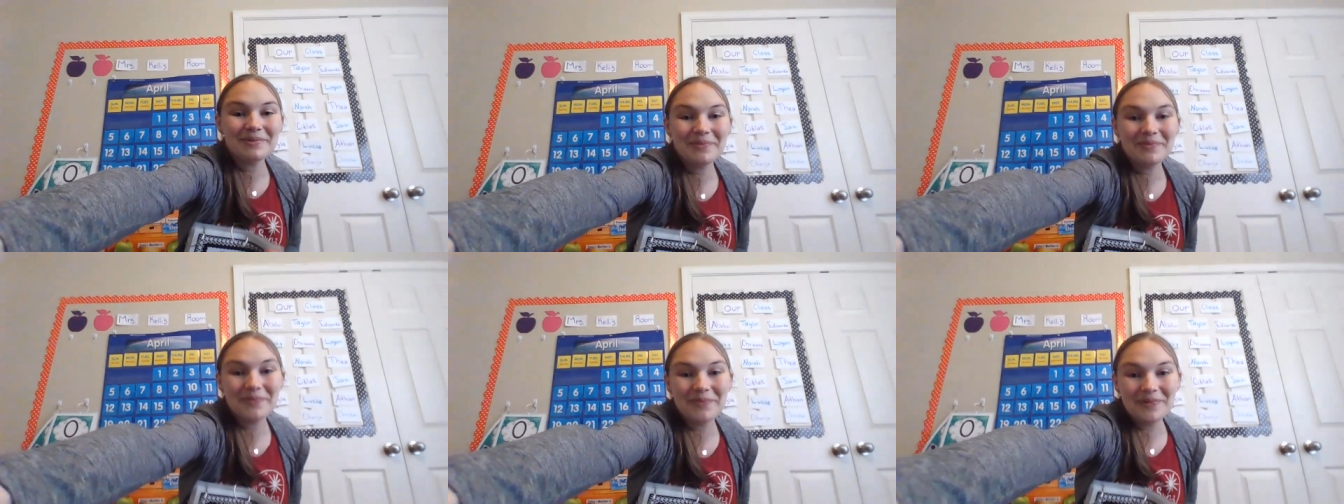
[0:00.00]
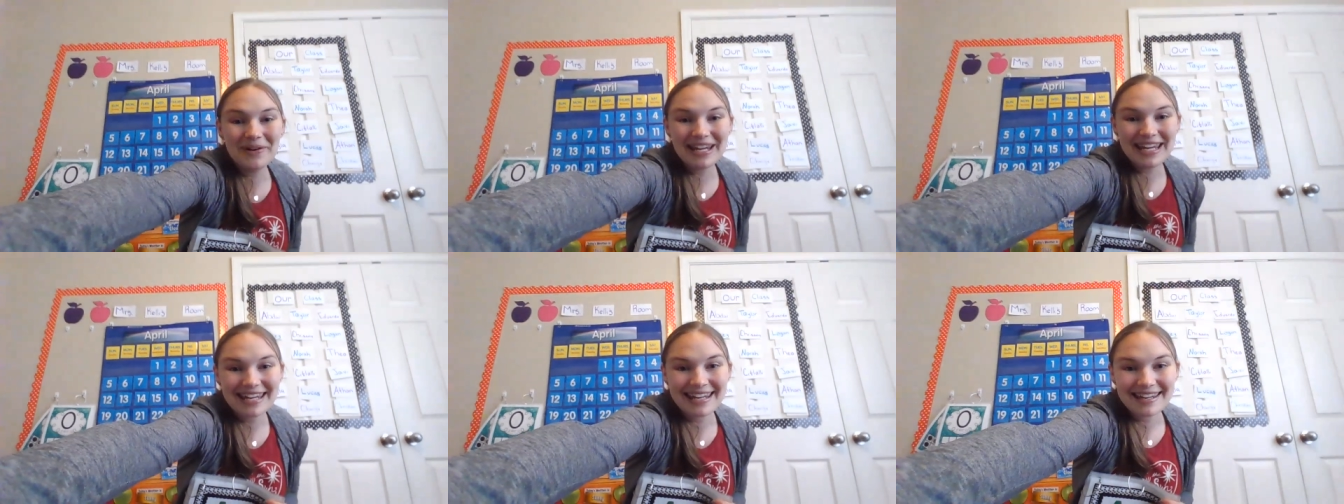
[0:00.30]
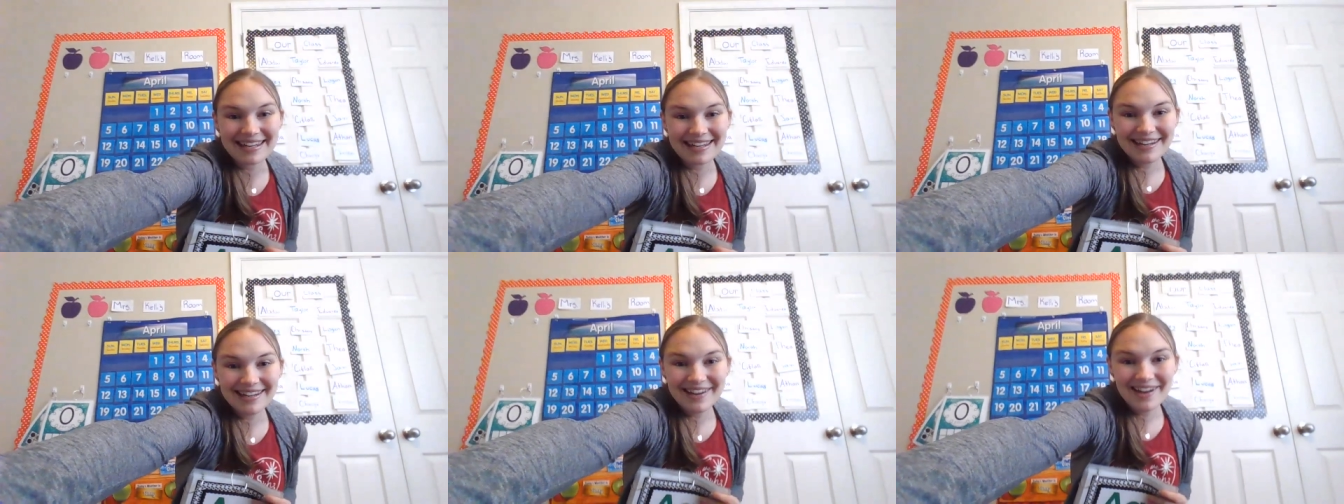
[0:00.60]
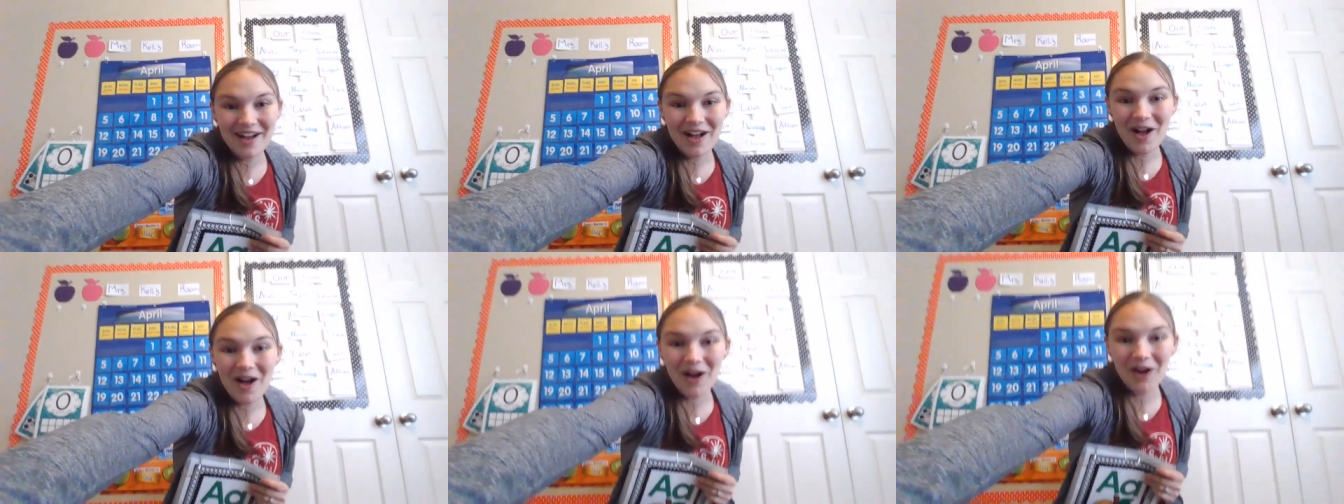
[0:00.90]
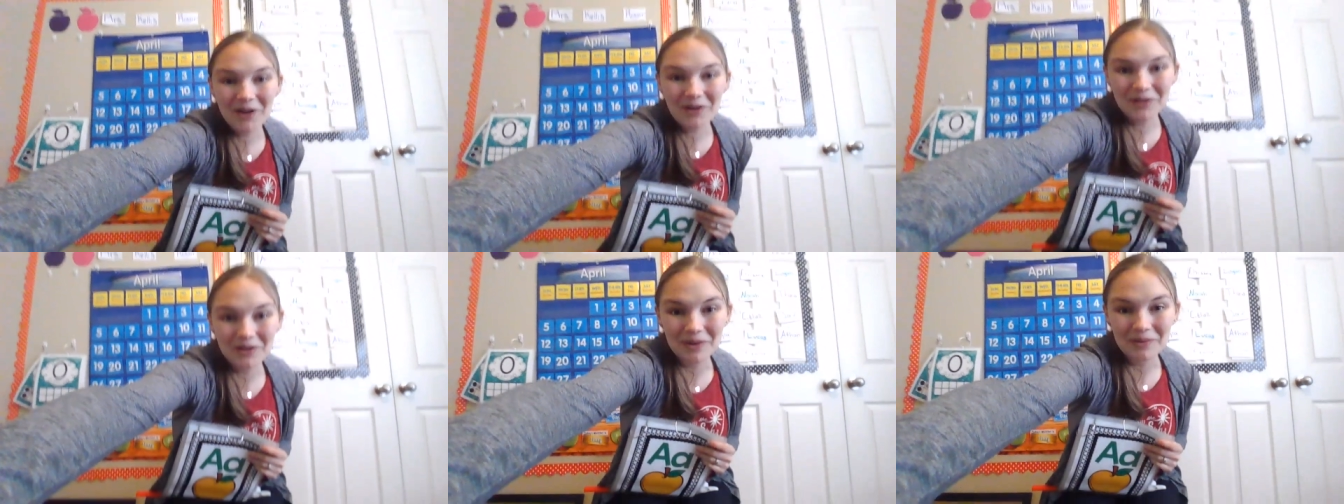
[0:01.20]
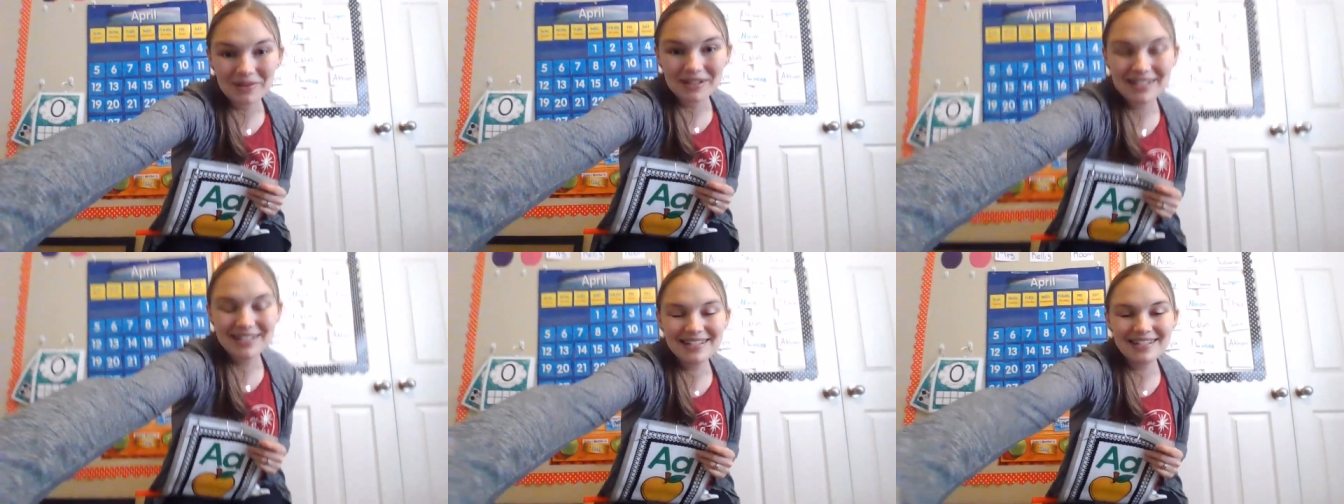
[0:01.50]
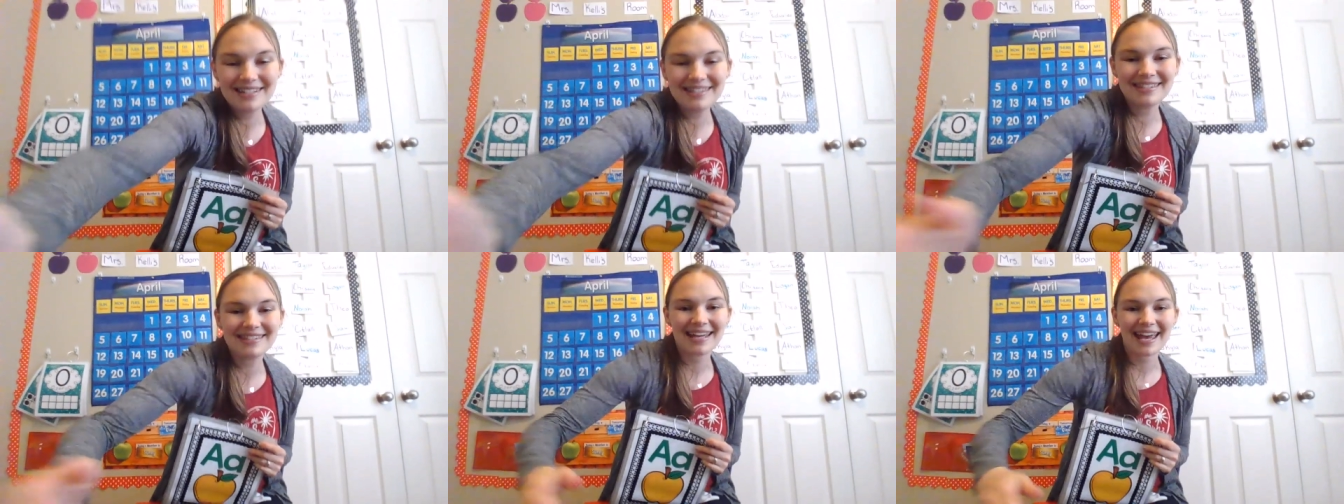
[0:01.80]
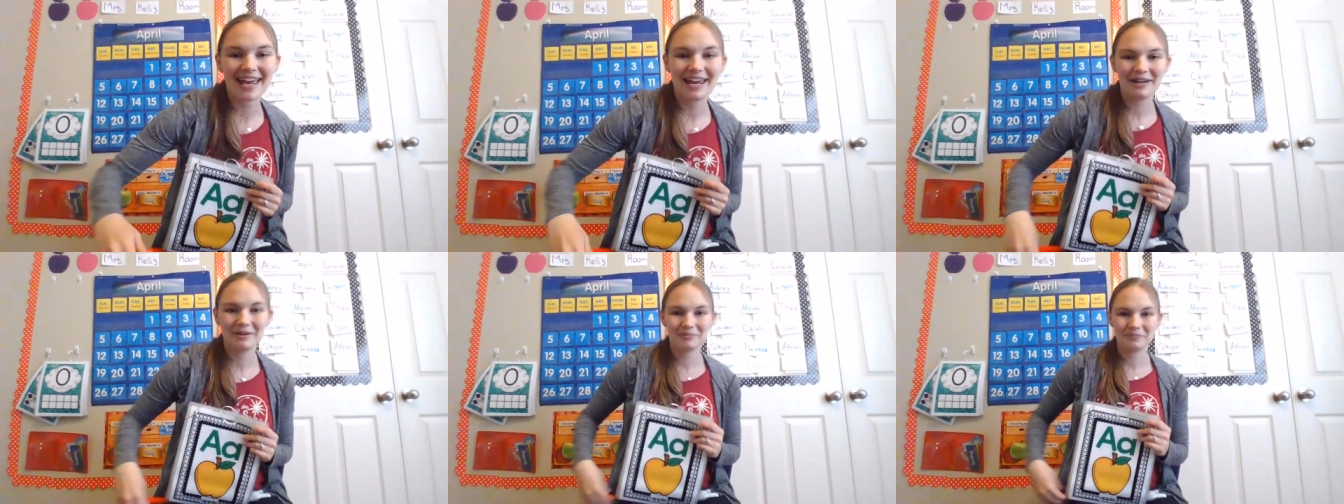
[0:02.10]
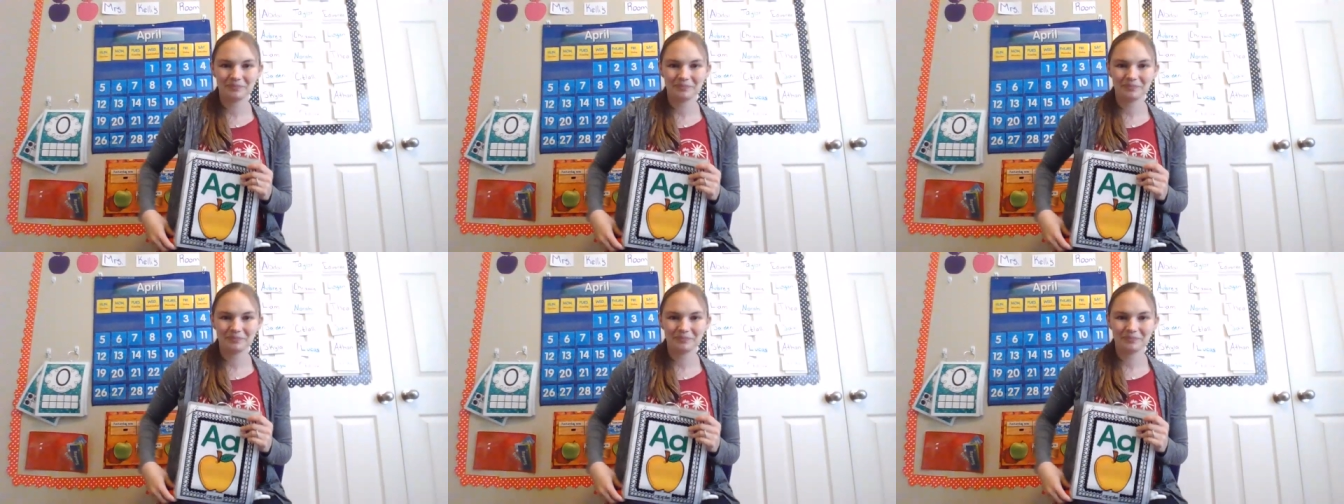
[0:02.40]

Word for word: we are going to say